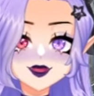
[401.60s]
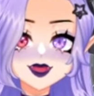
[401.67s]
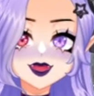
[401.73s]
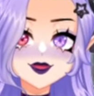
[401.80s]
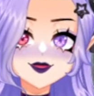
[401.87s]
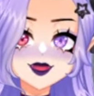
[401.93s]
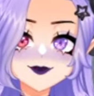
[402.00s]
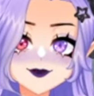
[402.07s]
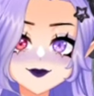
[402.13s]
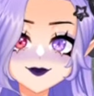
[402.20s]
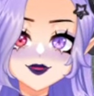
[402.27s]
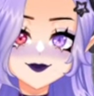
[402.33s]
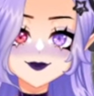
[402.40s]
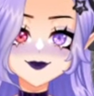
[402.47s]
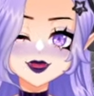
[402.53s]
This build,
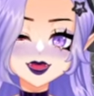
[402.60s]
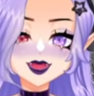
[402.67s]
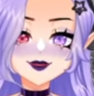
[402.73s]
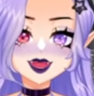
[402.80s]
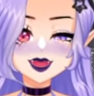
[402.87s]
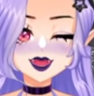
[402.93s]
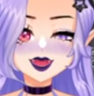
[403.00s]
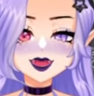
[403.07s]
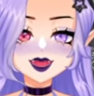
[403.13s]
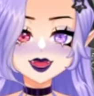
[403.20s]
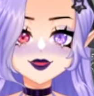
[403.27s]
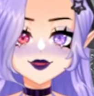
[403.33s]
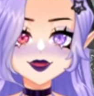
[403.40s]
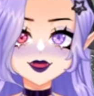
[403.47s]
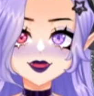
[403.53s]
I'm really excited.
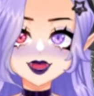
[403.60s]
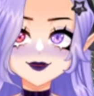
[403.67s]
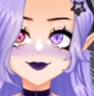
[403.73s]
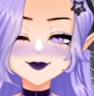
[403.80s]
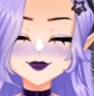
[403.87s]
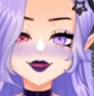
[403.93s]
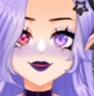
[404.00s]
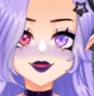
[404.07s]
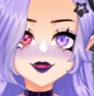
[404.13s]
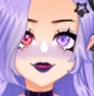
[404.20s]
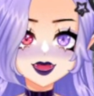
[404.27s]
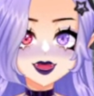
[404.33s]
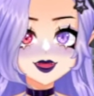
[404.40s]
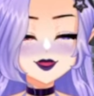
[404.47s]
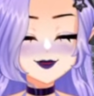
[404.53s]
This is,
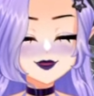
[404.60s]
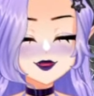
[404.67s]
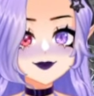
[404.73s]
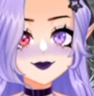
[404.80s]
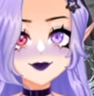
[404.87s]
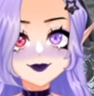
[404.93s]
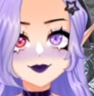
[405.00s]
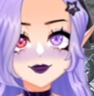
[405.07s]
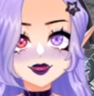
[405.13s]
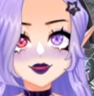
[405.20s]
I think this one's super